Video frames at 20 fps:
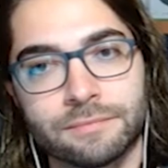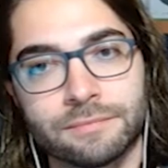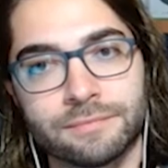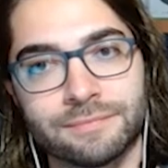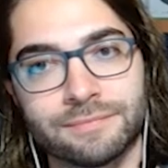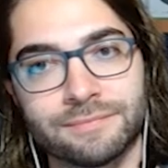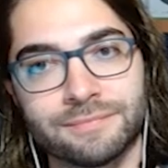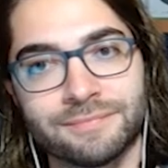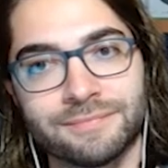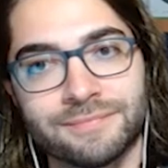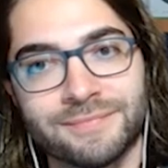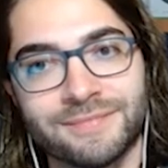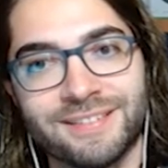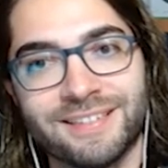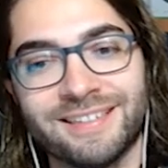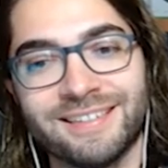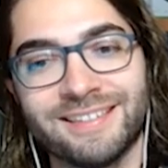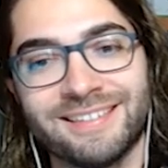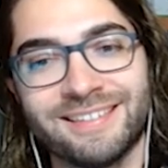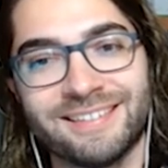
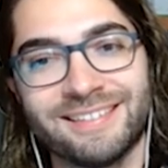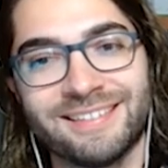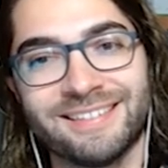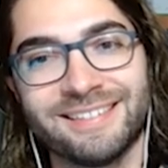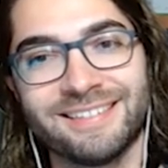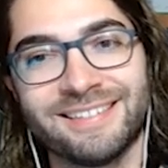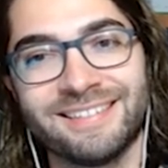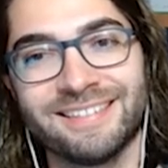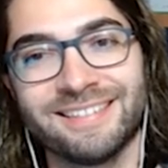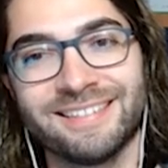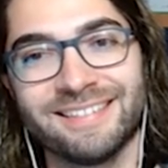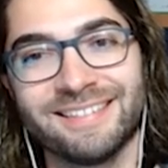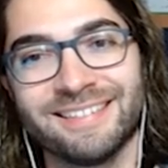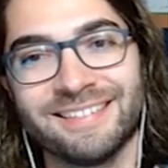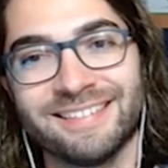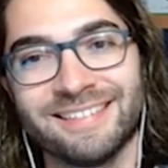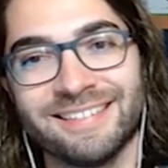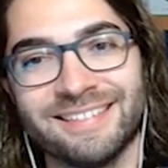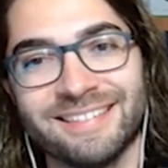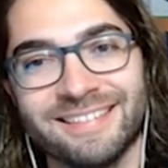
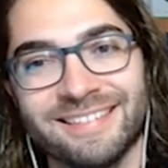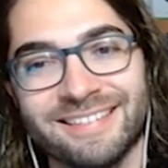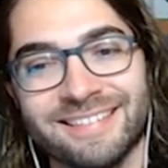No words are spoken by the person on screen.